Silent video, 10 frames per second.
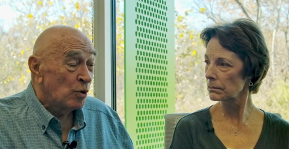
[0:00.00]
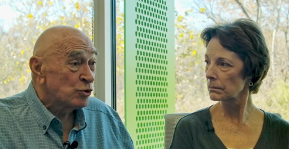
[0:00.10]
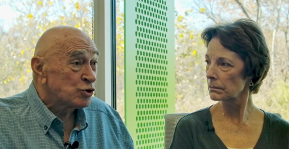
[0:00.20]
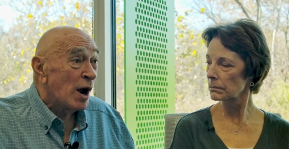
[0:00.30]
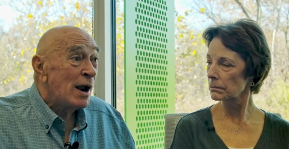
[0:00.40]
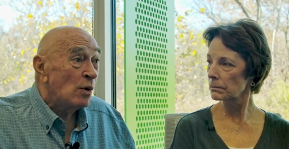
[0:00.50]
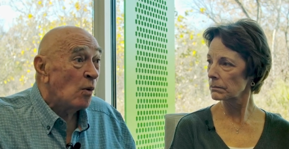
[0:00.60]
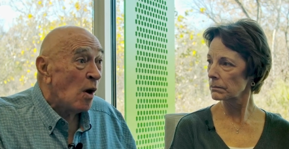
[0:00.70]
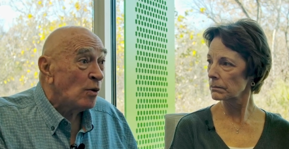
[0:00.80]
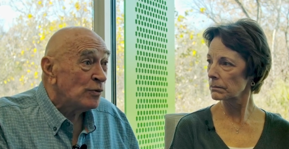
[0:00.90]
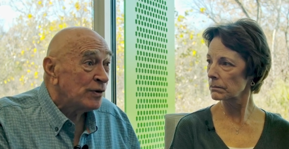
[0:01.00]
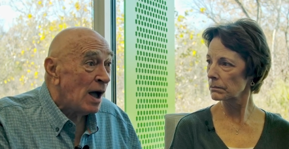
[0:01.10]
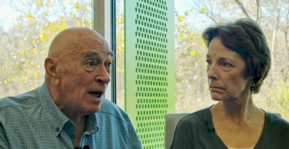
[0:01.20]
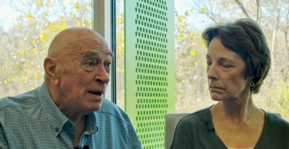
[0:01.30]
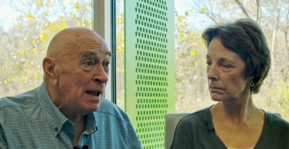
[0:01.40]
Speaker 1: were trying to walk
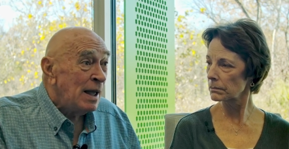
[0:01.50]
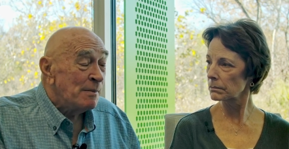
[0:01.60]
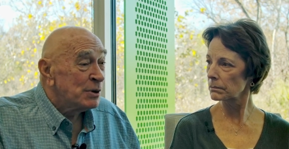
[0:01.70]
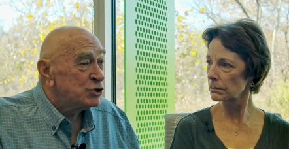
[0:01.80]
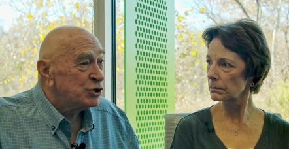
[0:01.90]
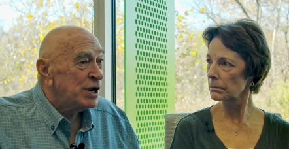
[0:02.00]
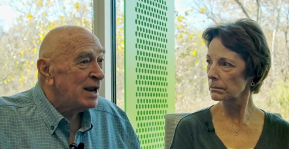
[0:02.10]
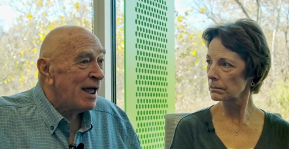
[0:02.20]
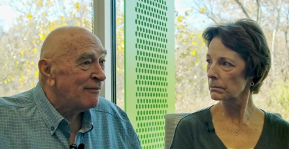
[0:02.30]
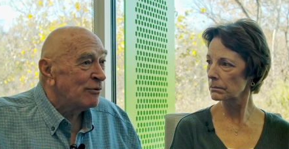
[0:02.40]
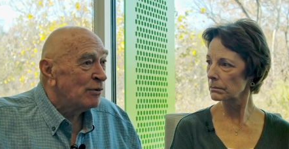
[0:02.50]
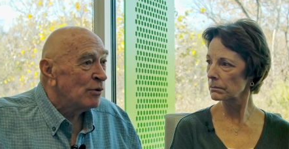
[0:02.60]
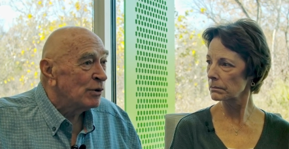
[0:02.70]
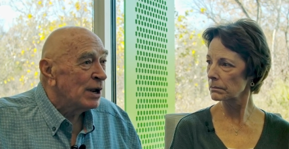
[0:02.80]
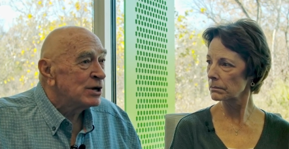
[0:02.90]
with God, but you didn't have a
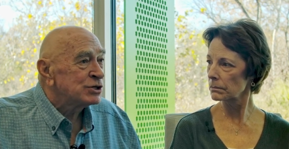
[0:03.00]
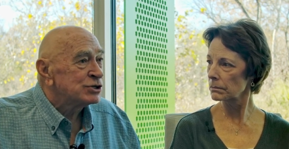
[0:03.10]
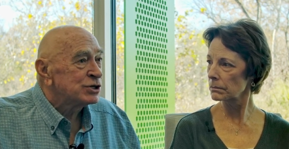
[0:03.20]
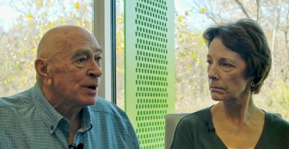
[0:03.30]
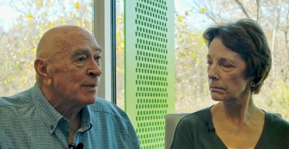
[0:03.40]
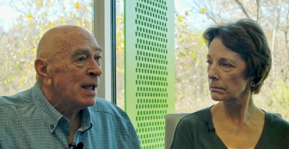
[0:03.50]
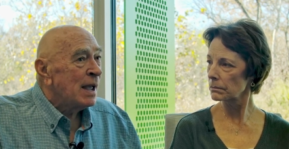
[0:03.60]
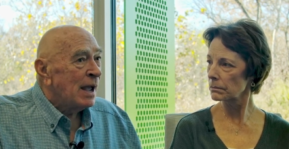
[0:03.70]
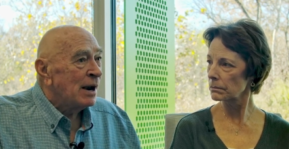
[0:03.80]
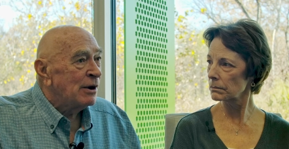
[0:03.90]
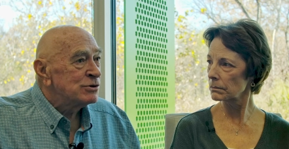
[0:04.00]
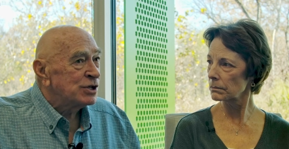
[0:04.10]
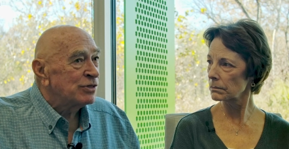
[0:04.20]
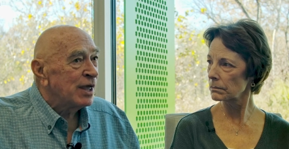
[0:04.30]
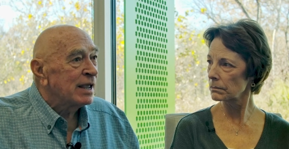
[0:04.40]
real relationship. And
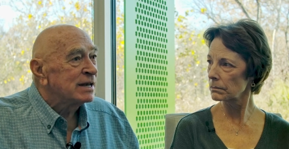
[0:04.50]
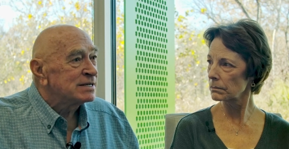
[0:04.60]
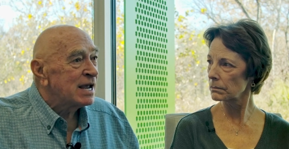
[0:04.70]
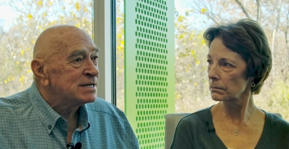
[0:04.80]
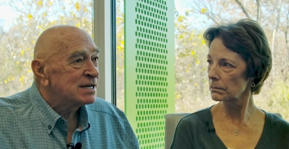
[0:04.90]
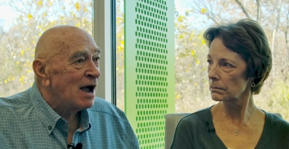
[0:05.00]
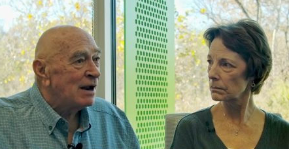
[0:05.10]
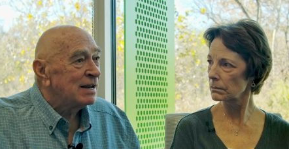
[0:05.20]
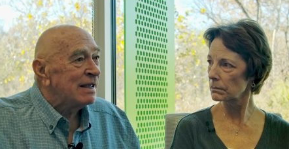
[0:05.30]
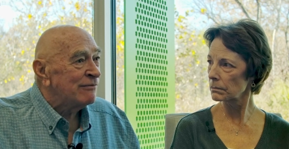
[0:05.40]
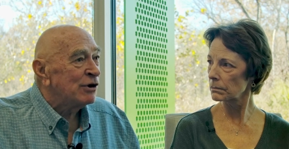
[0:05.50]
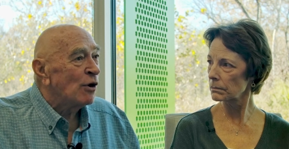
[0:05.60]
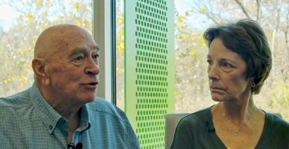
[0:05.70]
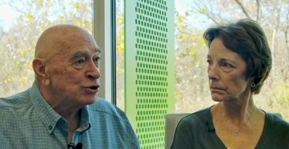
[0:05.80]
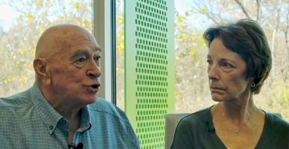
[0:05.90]
here's the thing it takes God to
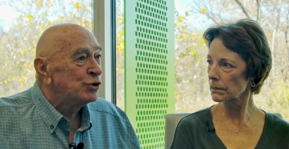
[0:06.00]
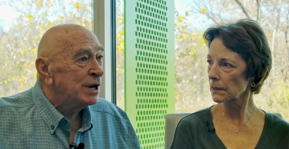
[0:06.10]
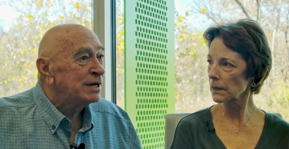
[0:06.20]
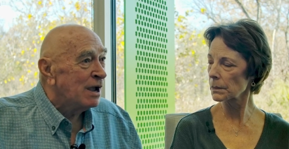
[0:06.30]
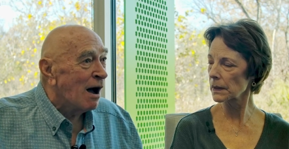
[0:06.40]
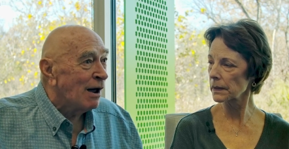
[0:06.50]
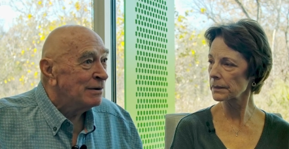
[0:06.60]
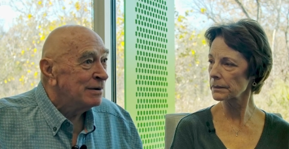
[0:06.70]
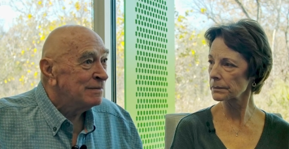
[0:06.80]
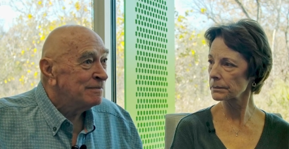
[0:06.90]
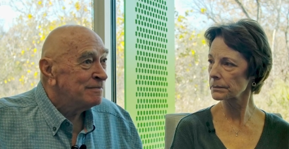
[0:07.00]
even know that you need mm -hmm. God.